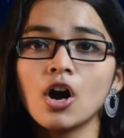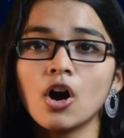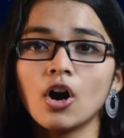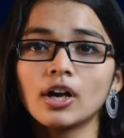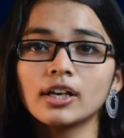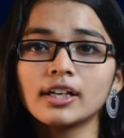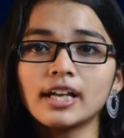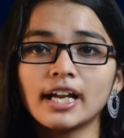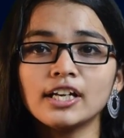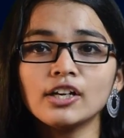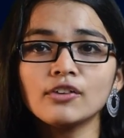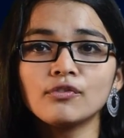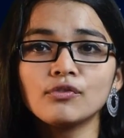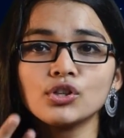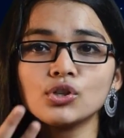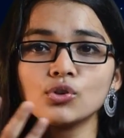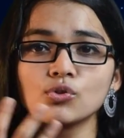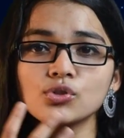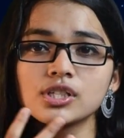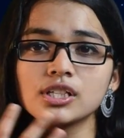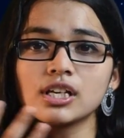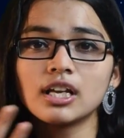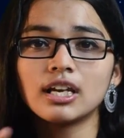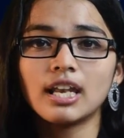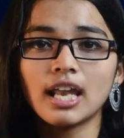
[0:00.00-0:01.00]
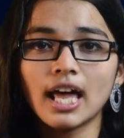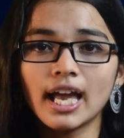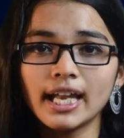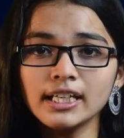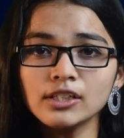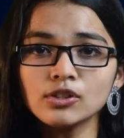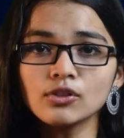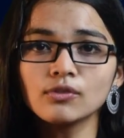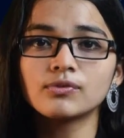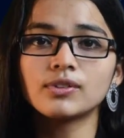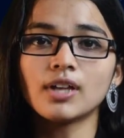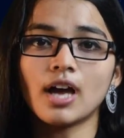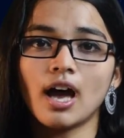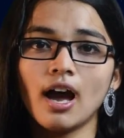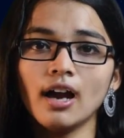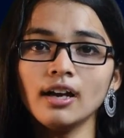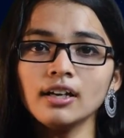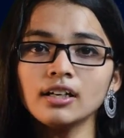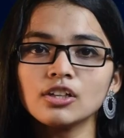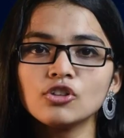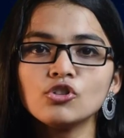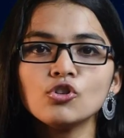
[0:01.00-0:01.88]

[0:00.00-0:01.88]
or kind of using a light of that,